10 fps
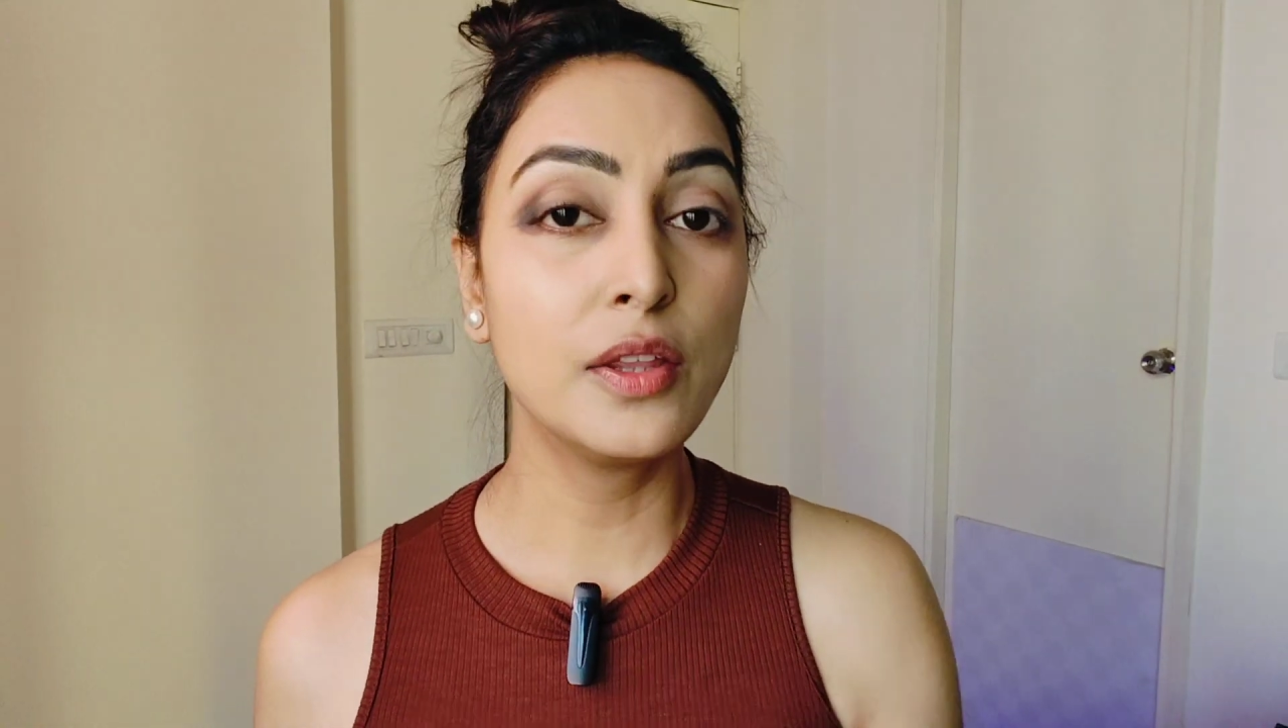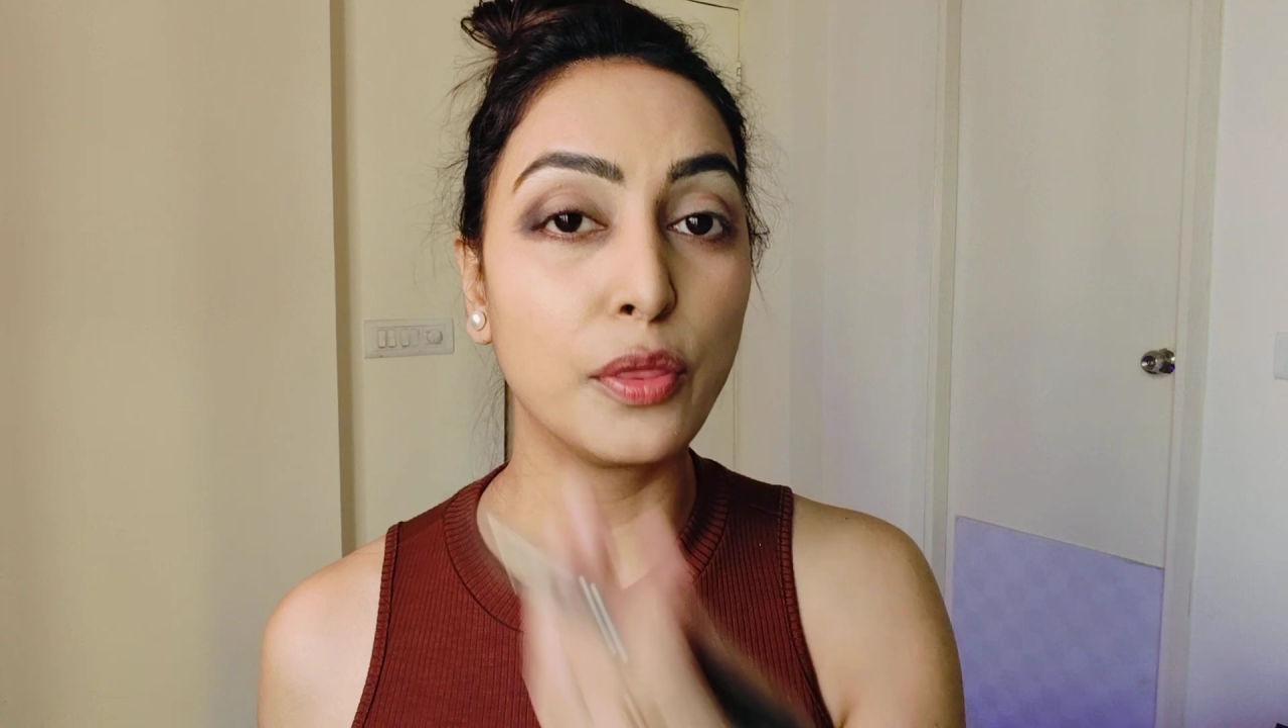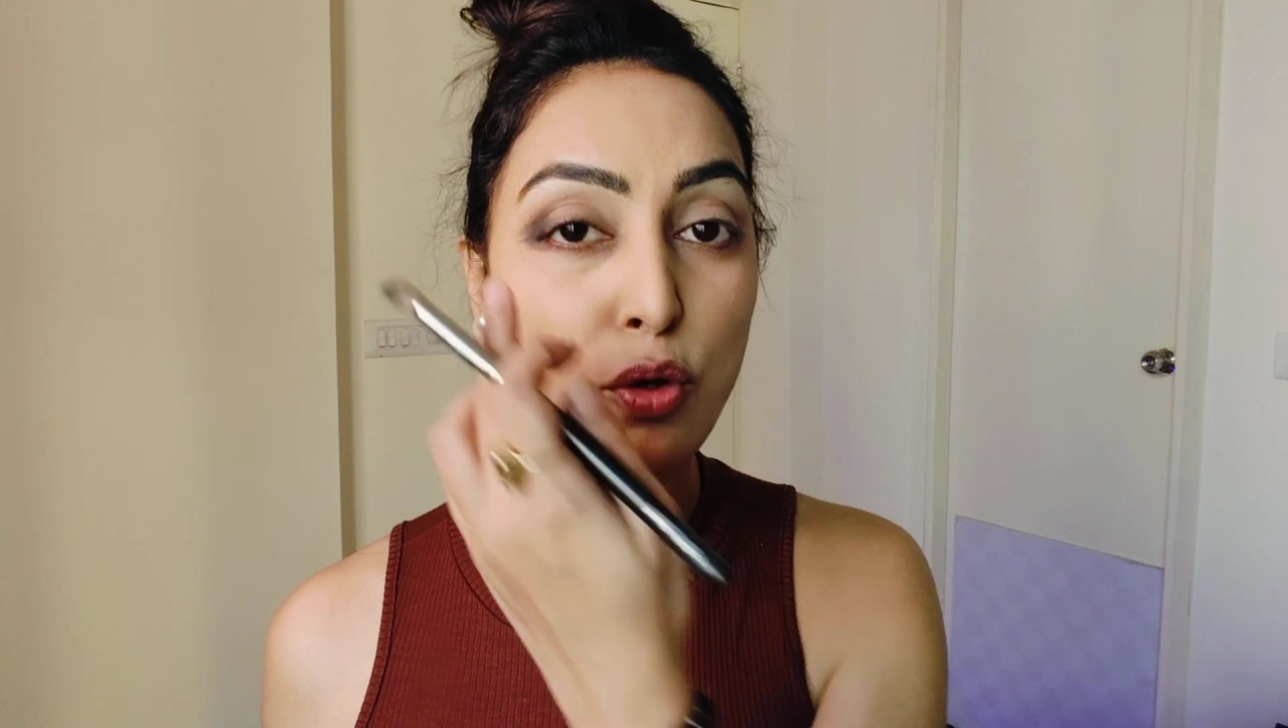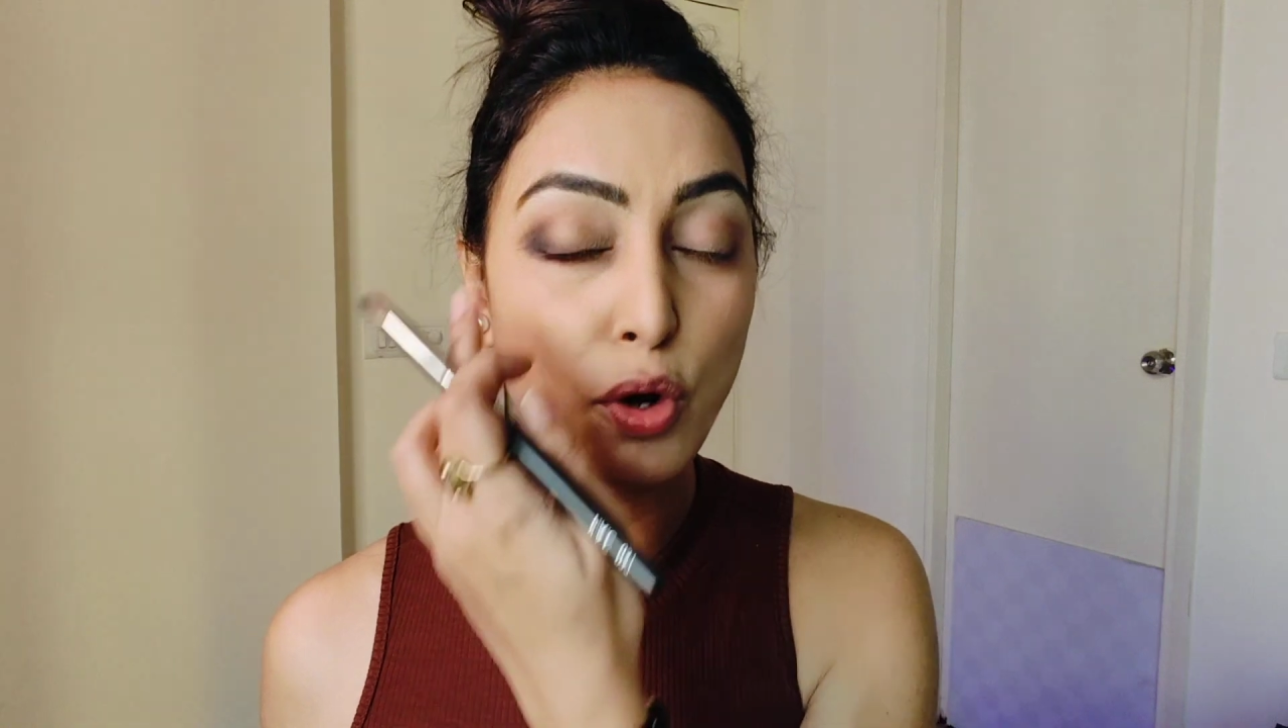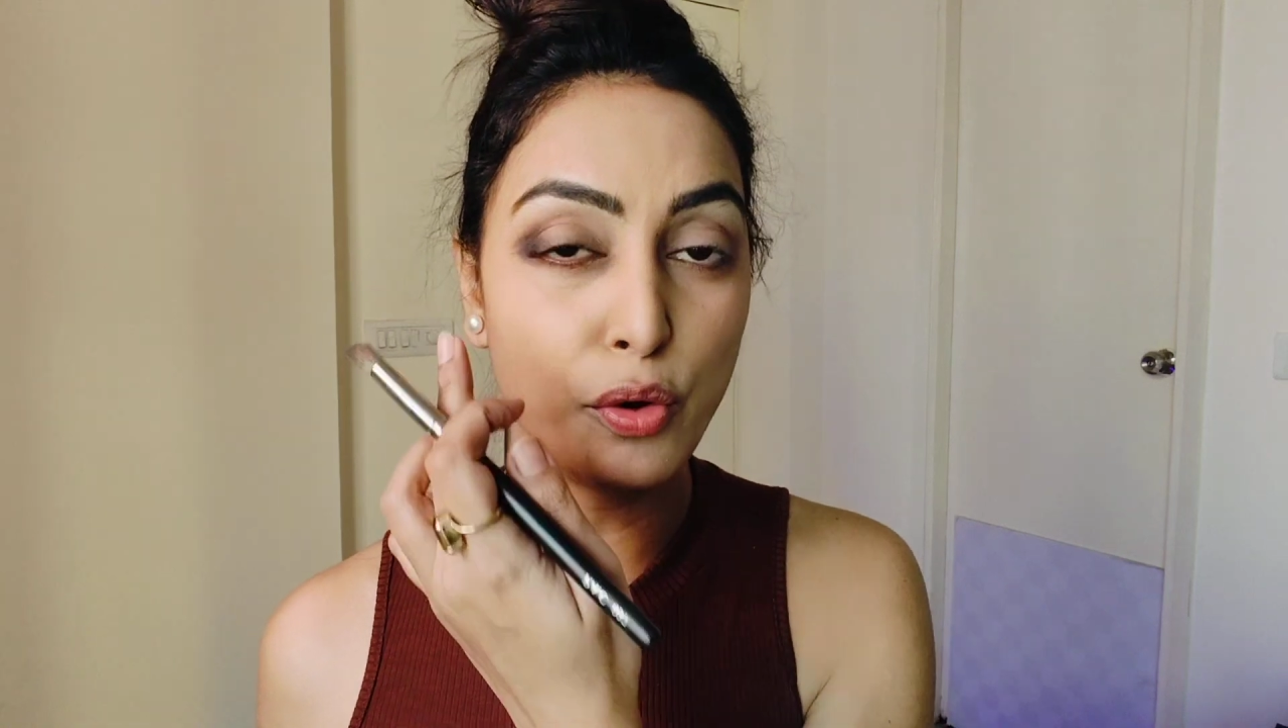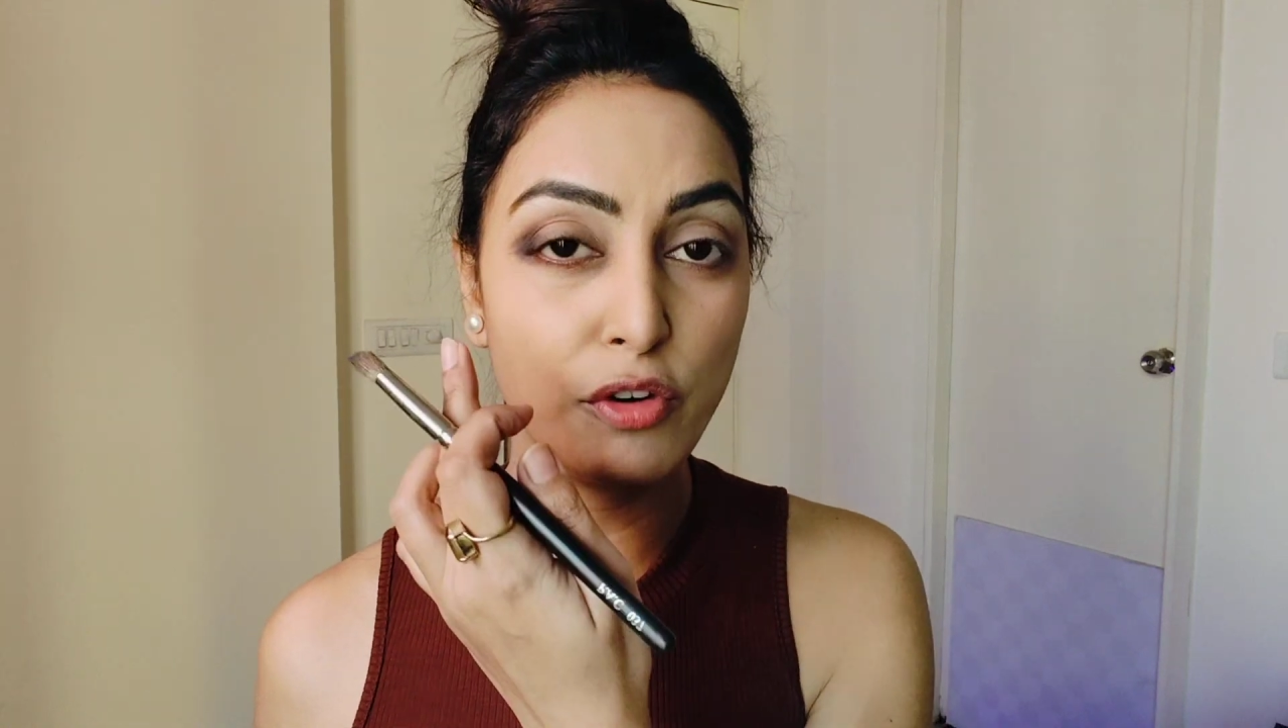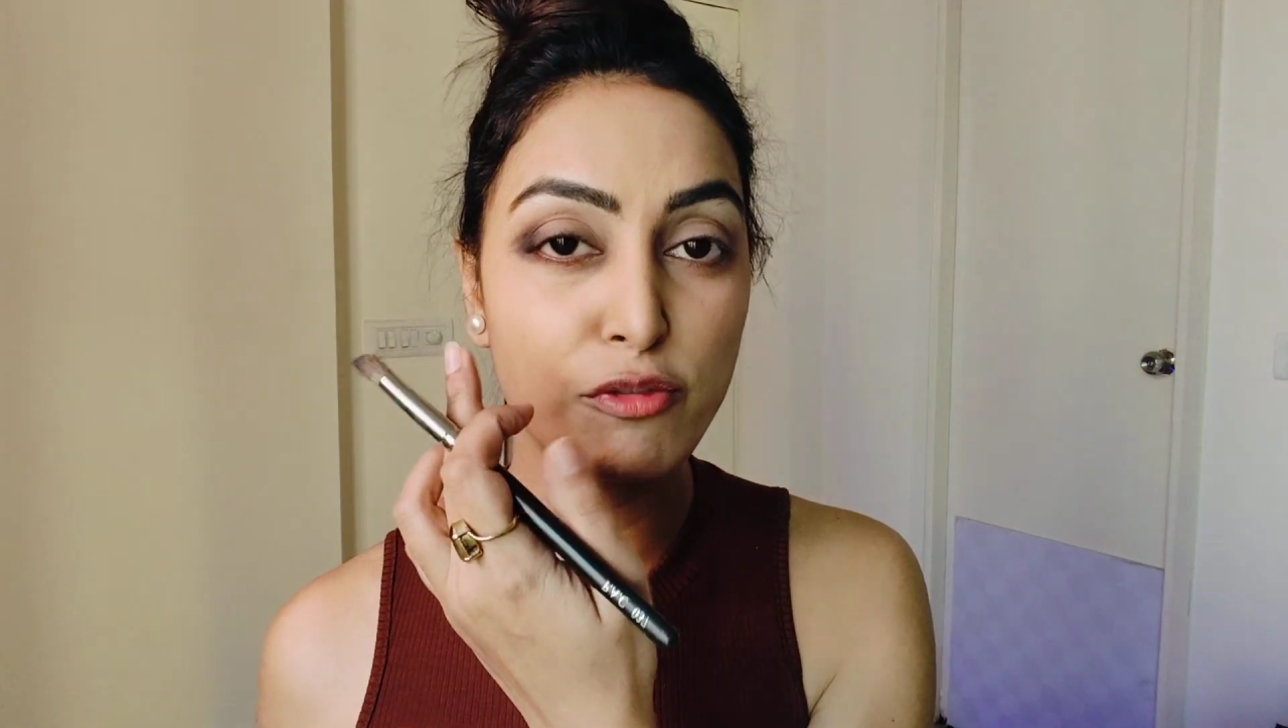the corner of